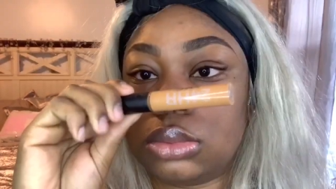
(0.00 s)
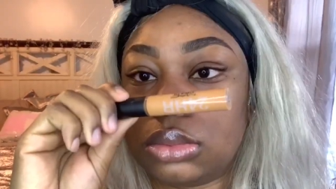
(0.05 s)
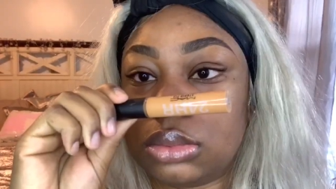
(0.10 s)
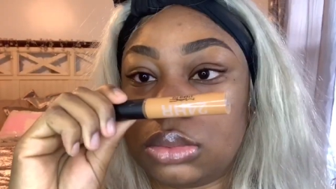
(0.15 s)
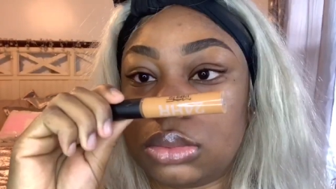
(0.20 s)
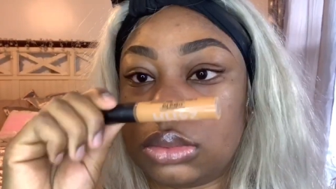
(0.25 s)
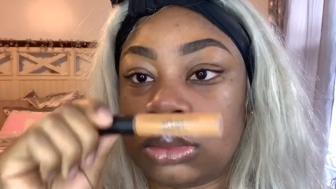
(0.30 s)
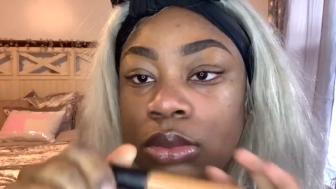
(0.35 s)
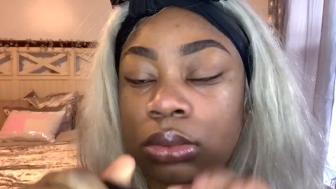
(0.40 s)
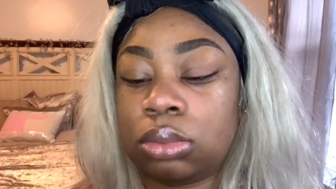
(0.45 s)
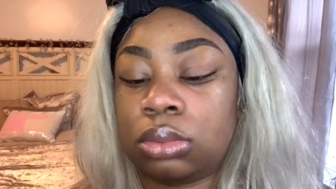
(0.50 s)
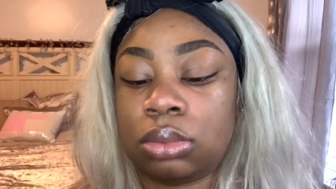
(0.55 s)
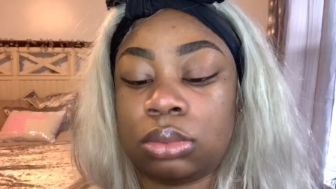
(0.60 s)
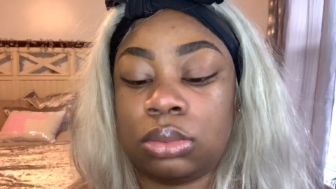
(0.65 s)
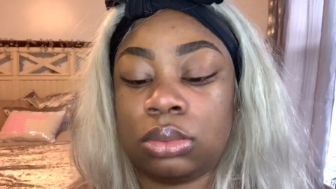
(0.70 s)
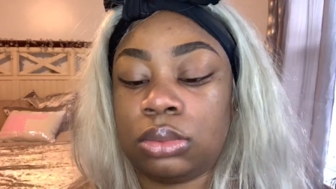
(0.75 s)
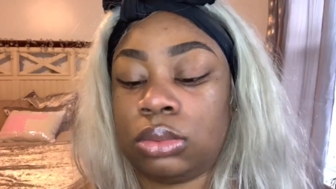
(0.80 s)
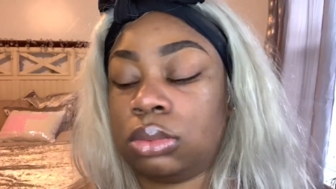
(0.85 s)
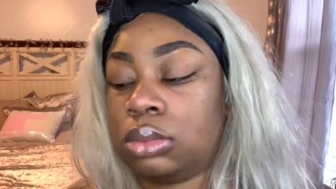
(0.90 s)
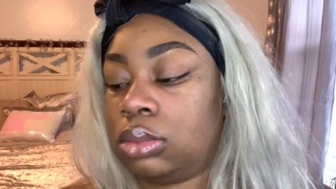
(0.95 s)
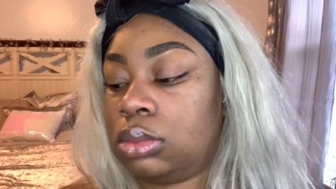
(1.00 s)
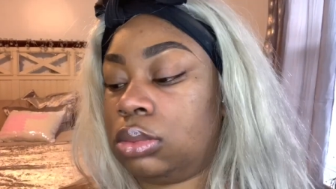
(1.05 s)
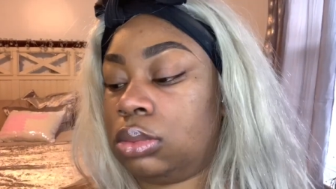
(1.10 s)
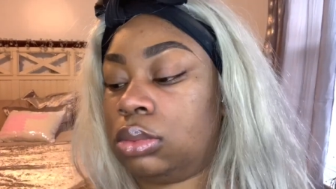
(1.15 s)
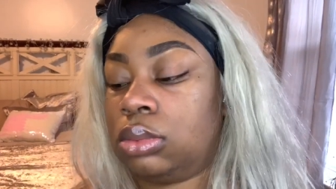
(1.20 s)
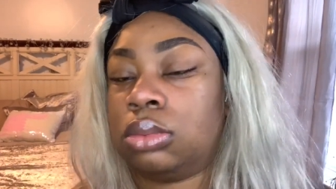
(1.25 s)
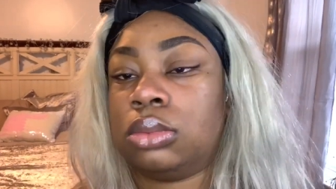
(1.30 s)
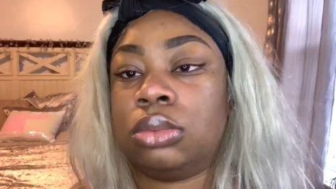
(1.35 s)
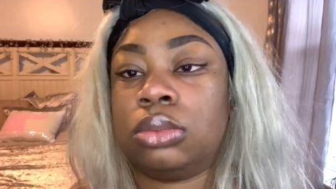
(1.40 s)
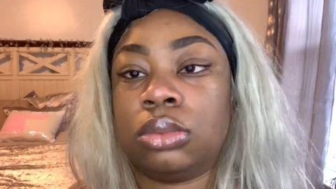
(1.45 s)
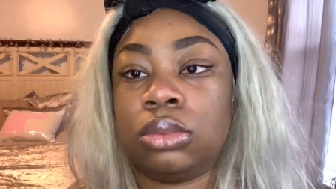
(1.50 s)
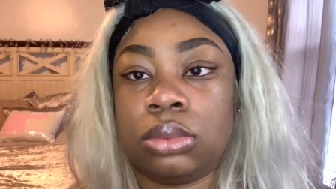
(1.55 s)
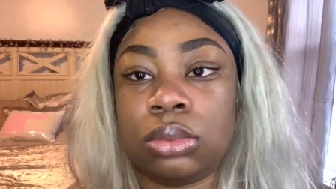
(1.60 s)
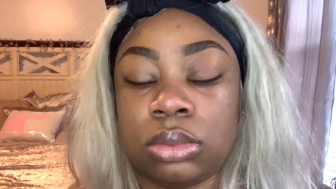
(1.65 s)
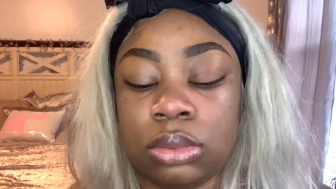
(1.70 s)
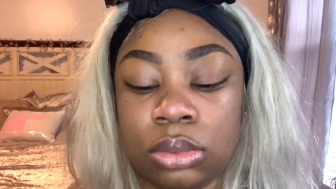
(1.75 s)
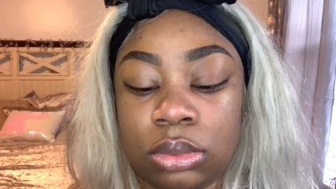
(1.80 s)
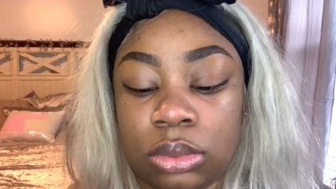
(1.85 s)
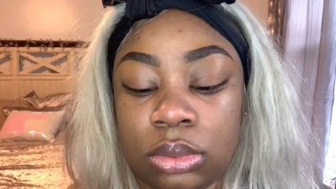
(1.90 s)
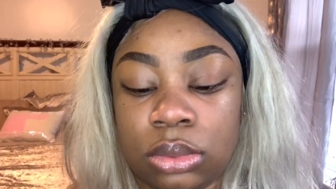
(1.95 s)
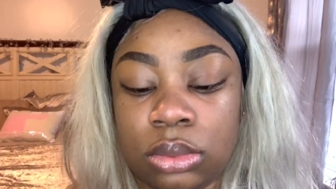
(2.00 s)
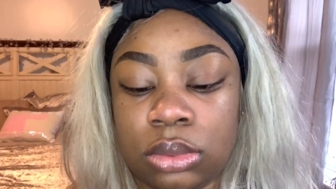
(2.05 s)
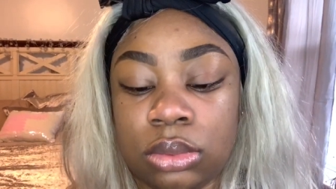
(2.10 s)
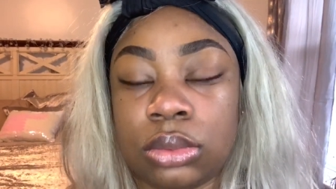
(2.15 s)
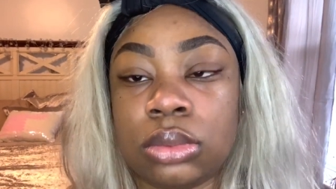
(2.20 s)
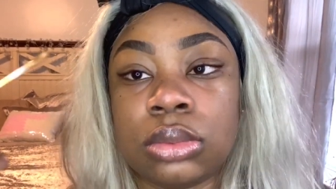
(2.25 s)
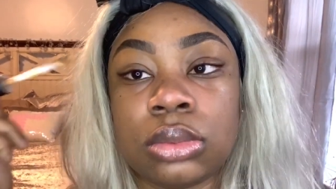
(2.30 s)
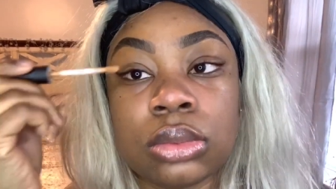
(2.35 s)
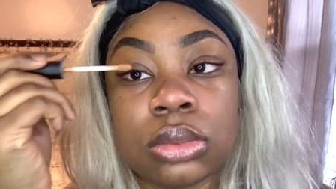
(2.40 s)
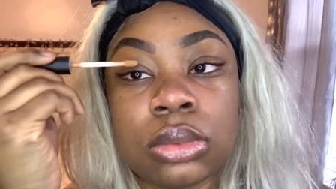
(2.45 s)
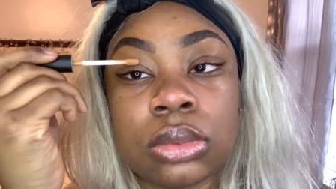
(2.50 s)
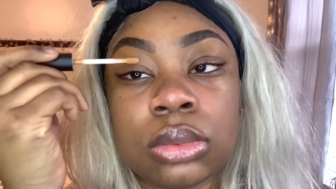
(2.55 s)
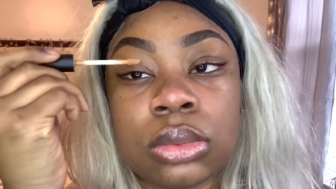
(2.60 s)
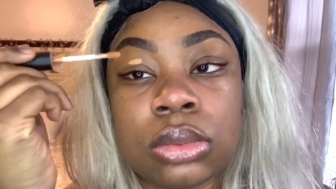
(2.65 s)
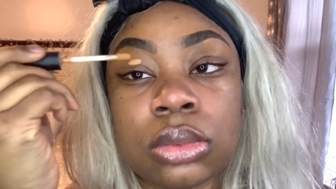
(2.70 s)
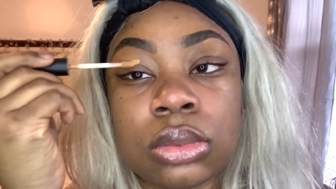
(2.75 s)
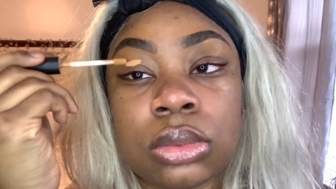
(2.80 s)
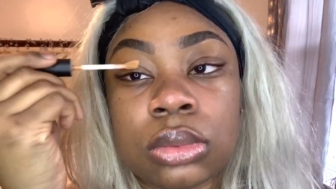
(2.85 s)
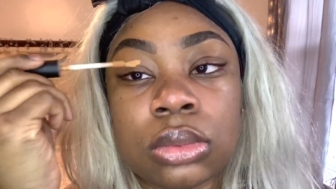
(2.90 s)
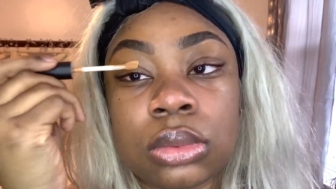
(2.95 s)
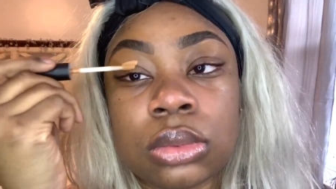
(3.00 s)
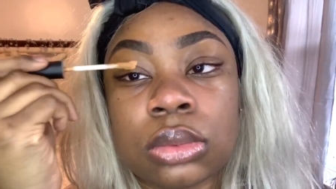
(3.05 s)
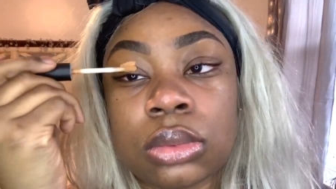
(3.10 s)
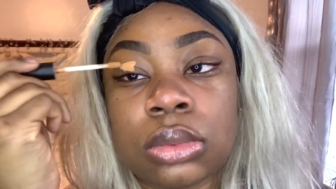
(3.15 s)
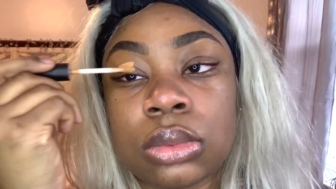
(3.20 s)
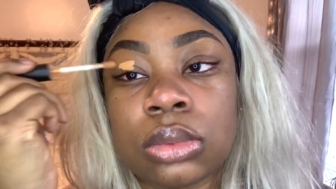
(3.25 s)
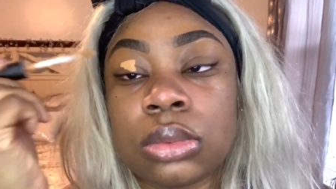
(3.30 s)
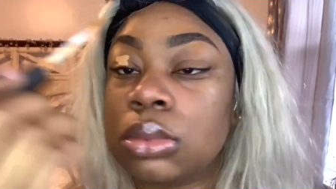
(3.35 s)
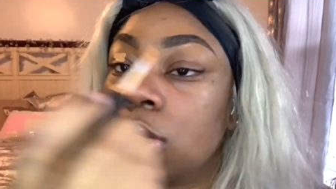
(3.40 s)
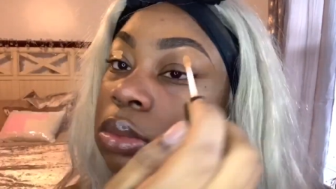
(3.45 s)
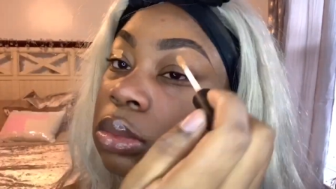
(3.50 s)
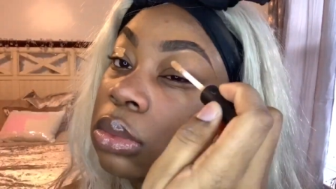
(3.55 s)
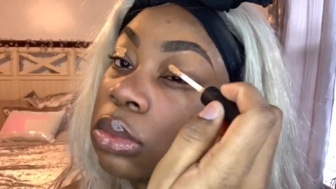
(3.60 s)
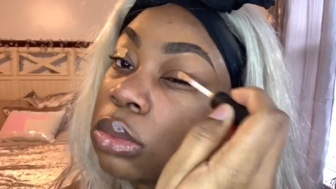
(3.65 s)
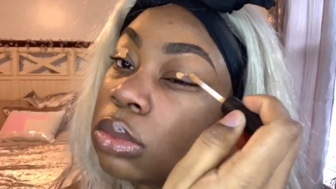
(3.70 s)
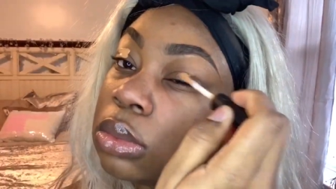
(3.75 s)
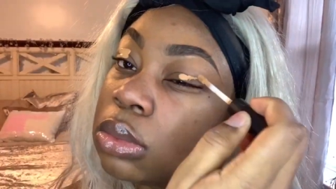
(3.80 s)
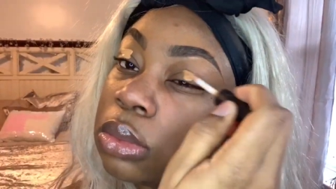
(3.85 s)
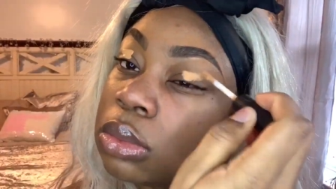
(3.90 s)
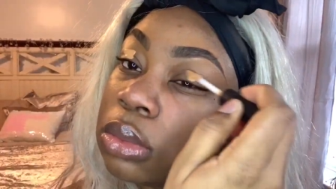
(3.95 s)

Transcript: just going to use my NC50 Studio